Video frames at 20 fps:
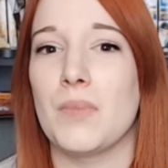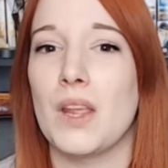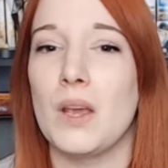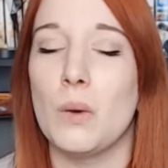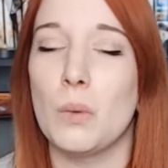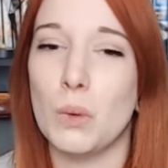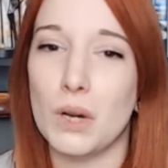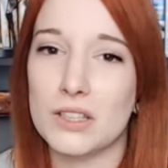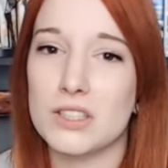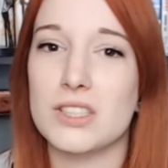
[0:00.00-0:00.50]

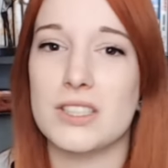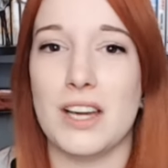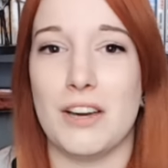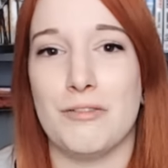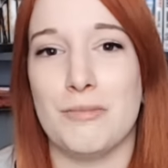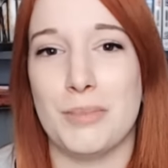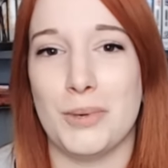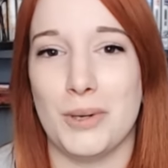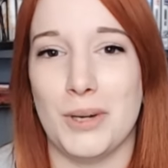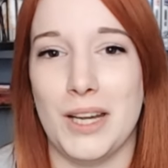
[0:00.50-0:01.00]
watch
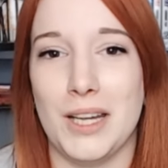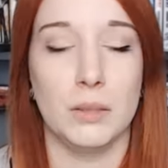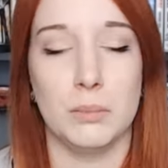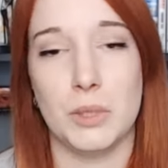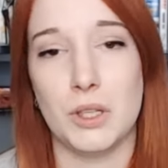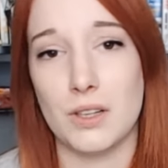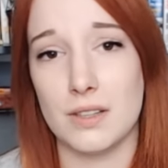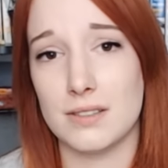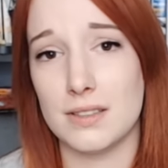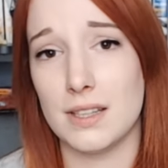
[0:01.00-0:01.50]
Death Parade,
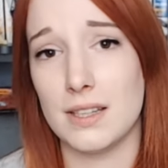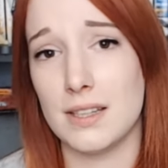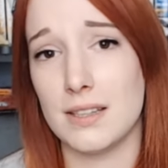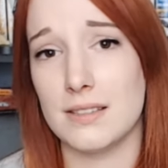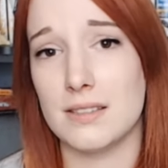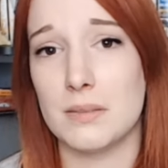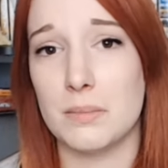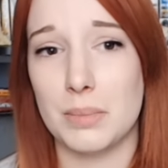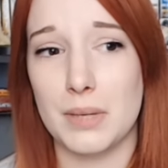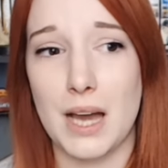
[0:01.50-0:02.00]
because it
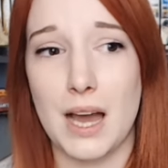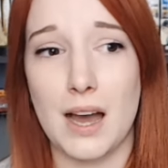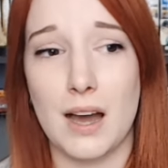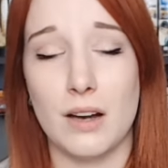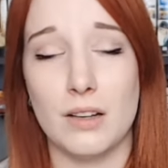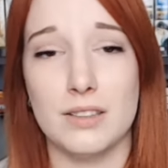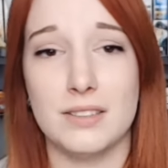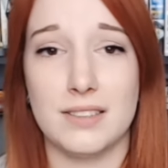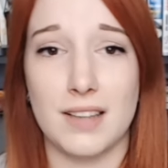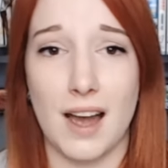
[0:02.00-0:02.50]
is
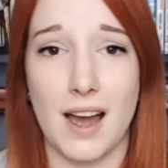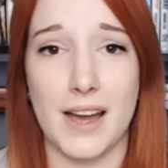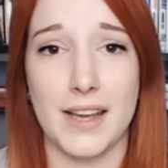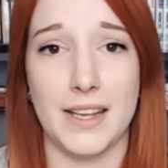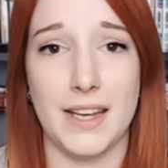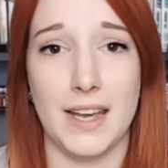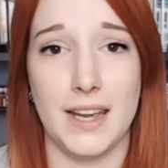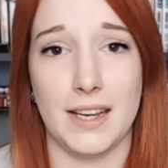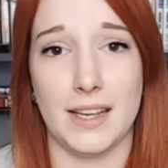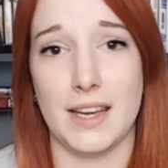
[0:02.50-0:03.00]
about
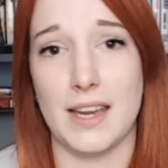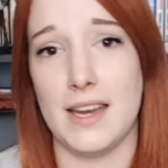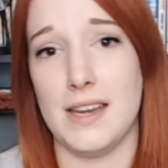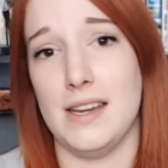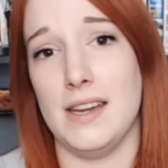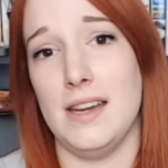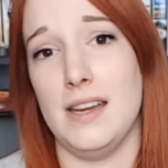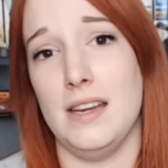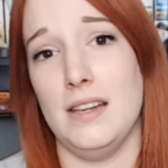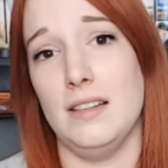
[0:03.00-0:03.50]
dying
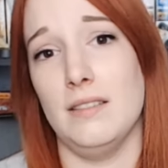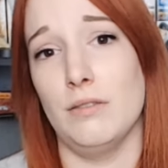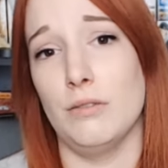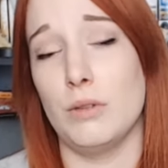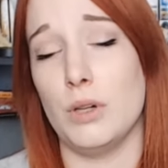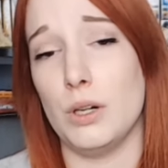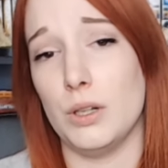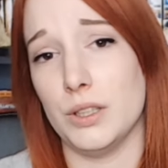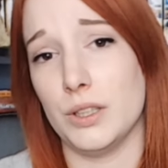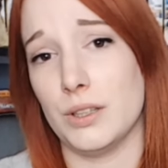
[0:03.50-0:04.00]
and
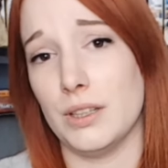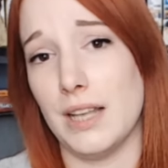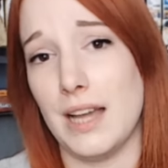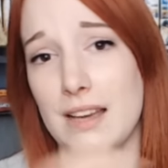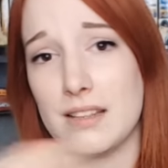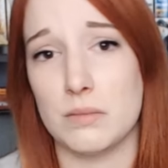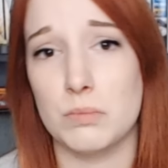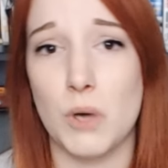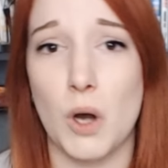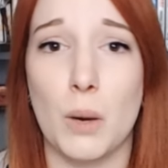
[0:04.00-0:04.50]
what your
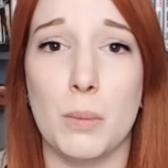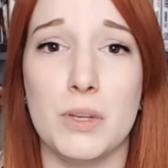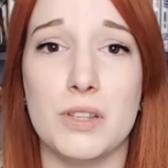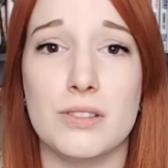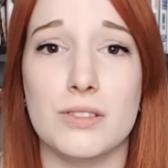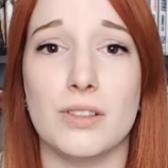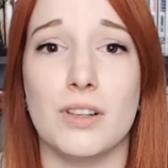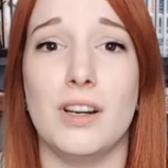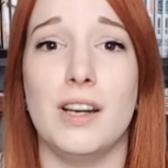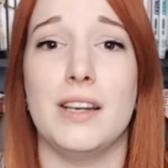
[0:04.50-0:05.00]
last
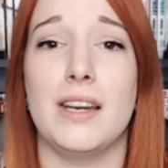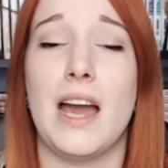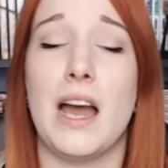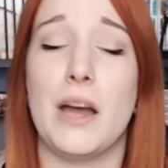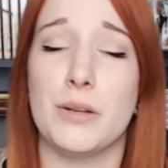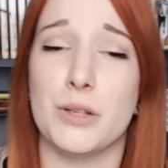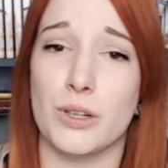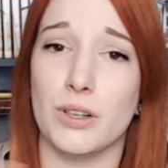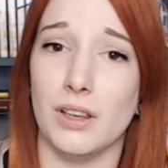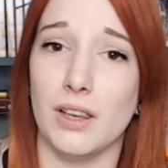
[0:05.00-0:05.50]
moments are and how
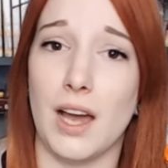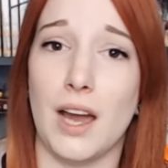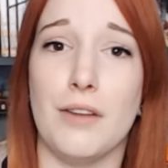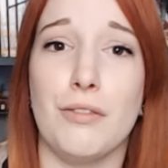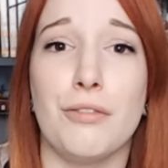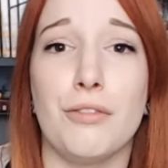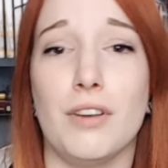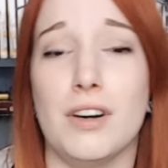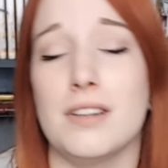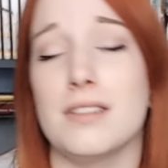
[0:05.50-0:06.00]
your
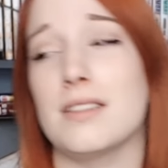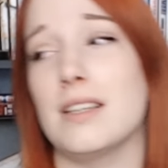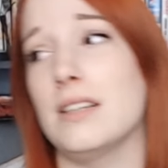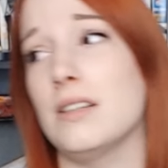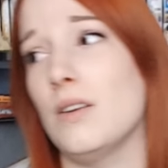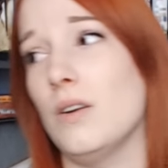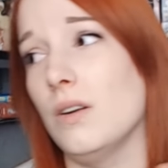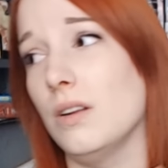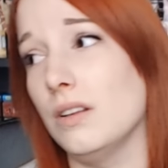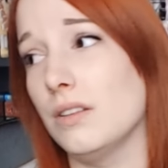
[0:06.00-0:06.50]
life was and
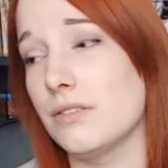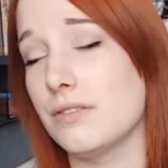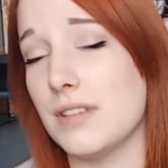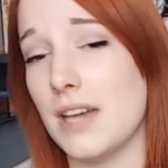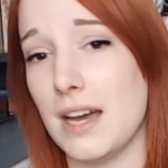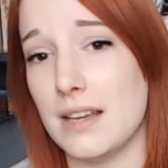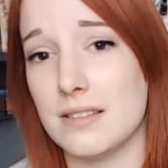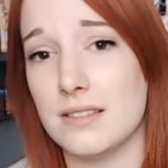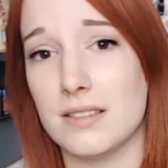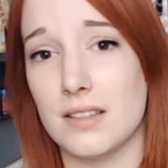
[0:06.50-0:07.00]
all of
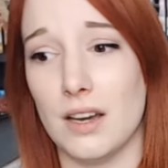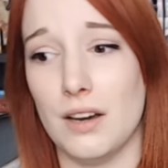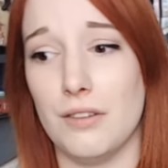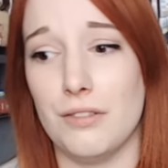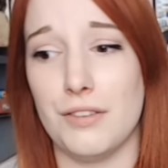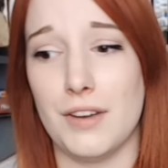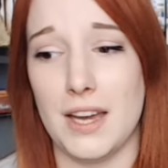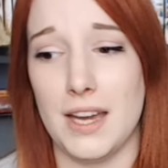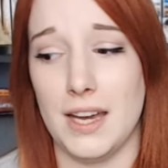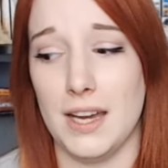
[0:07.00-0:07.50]
that
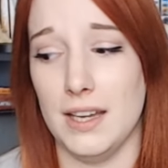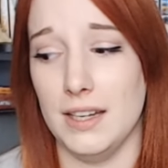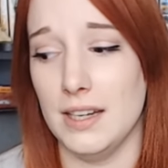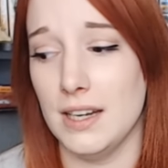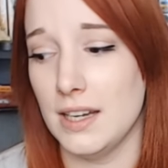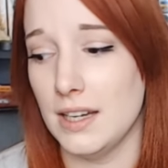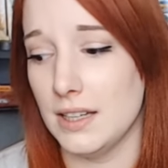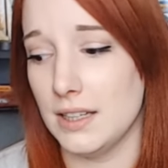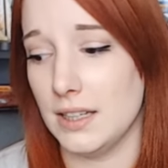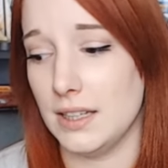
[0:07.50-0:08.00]
stuff. And
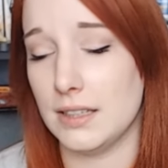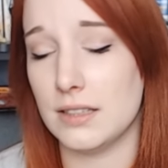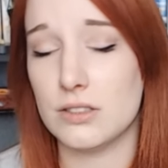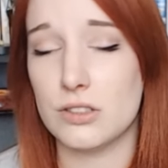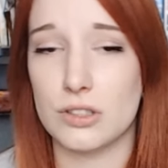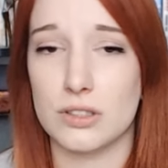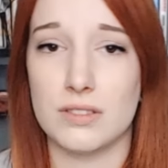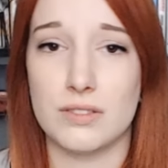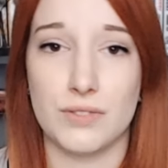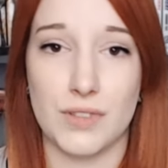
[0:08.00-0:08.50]
it is
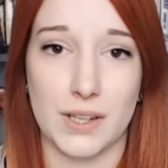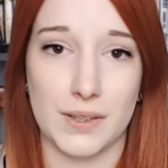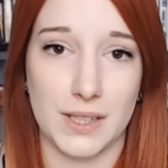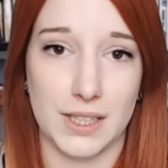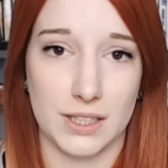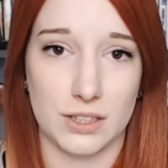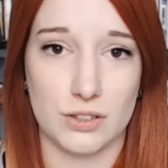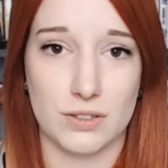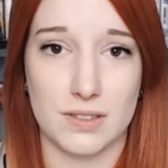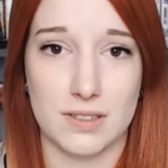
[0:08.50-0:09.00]
just very
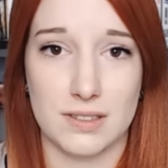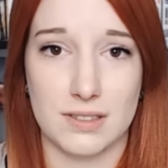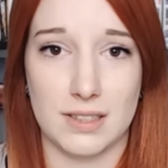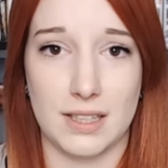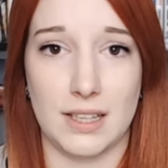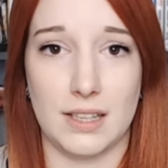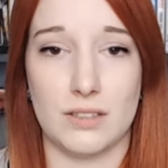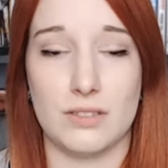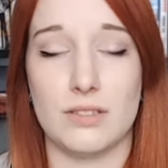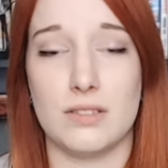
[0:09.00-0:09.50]

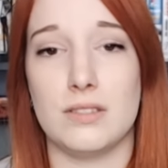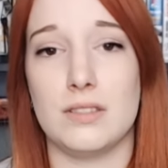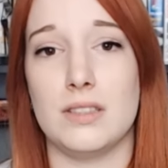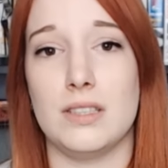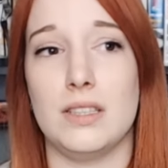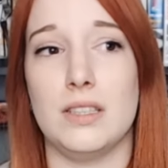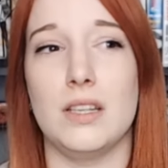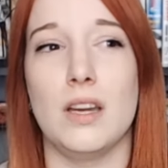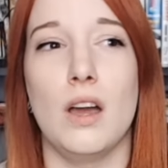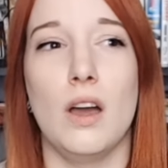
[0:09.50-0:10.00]
interesting to
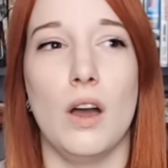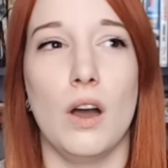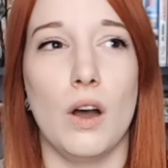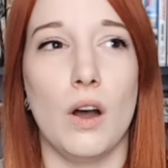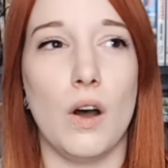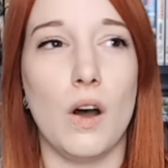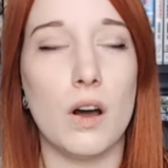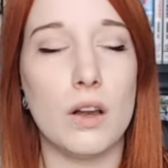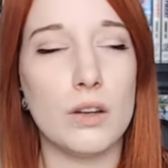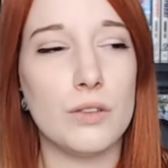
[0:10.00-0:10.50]
see
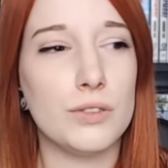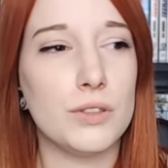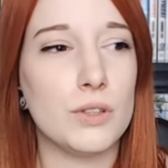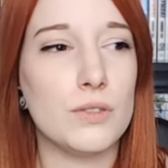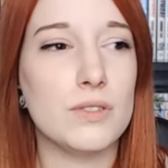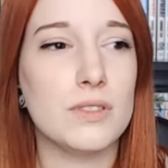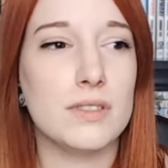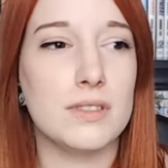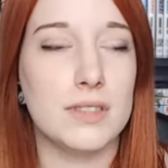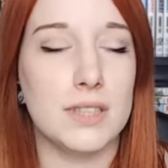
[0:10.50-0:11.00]
all of
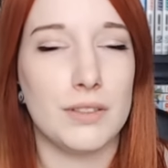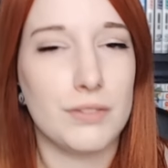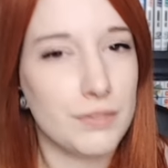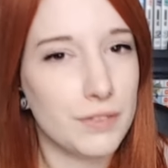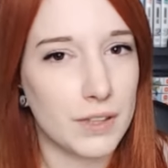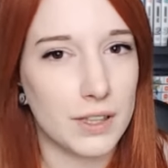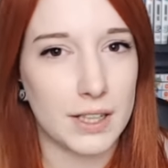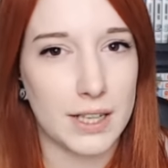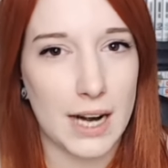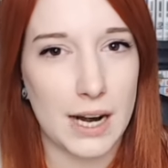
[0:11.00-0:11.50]
those
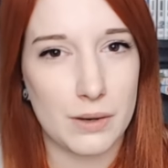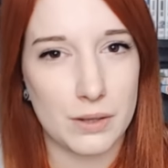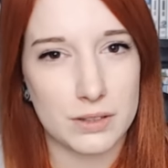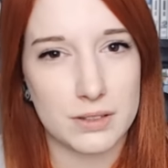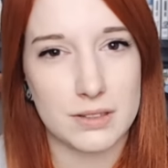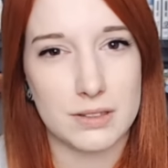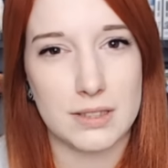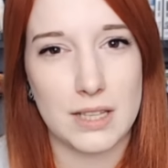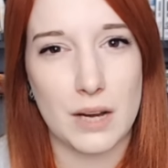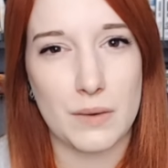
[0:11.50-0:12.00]
different
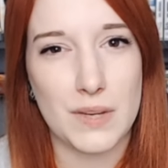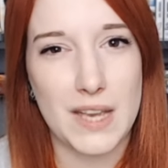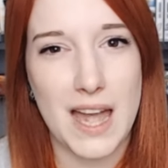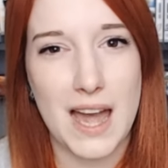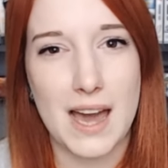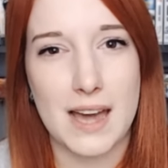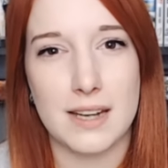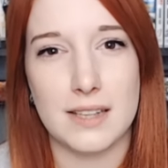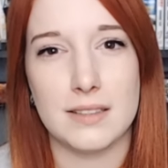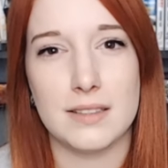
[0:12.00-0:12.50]
characters that we
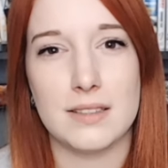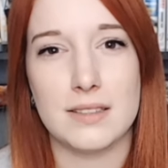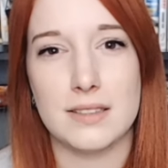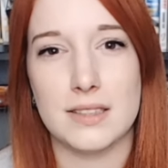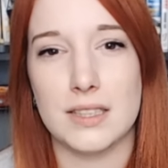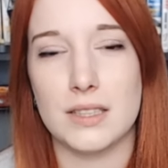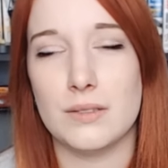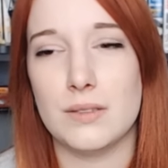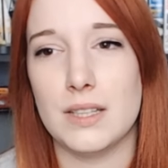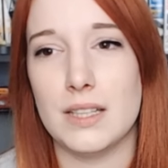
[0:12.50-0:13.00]
had in the
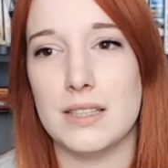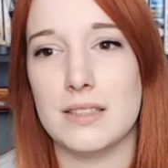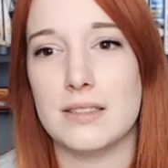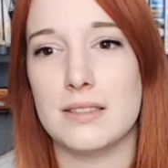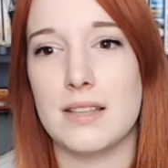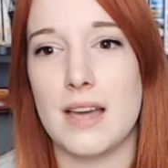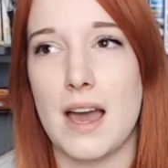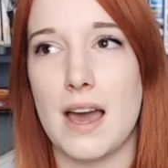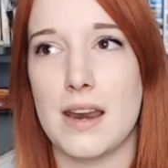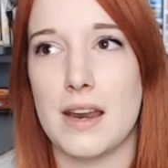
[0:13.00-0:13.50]
series
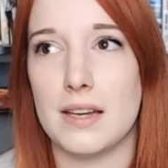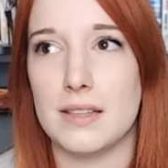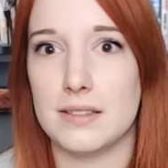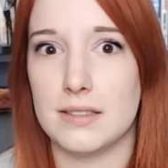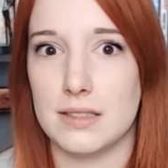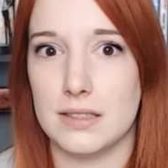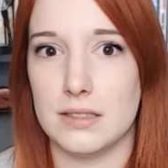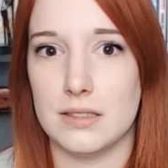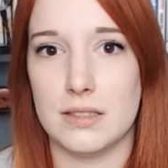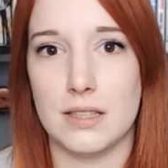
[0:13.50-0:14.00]
that I
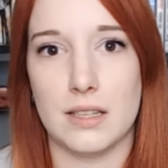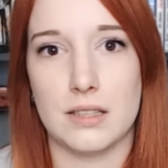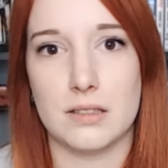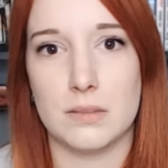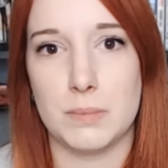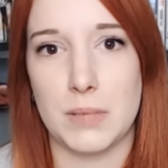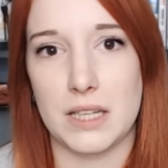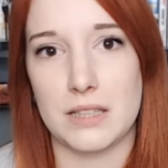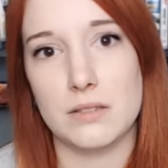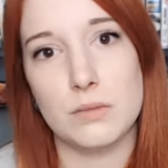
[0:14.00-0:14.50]
didn't
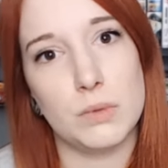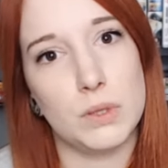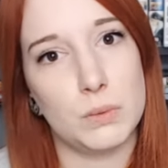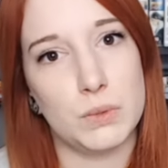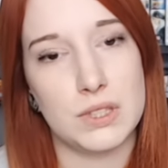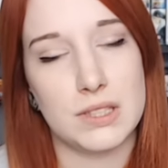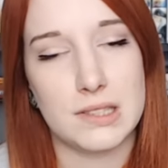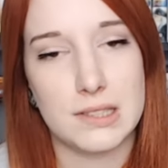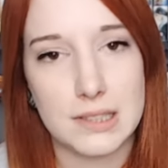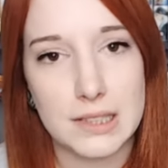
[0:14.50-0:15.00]
expect we
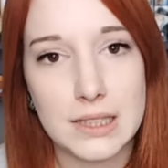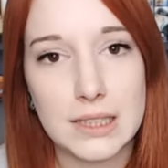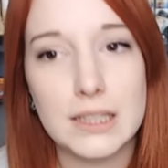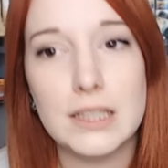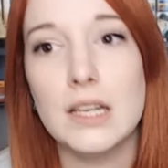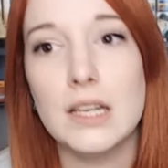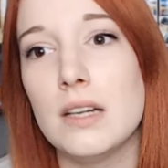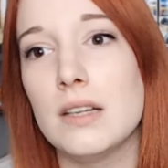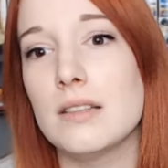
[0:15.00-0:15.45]
would see.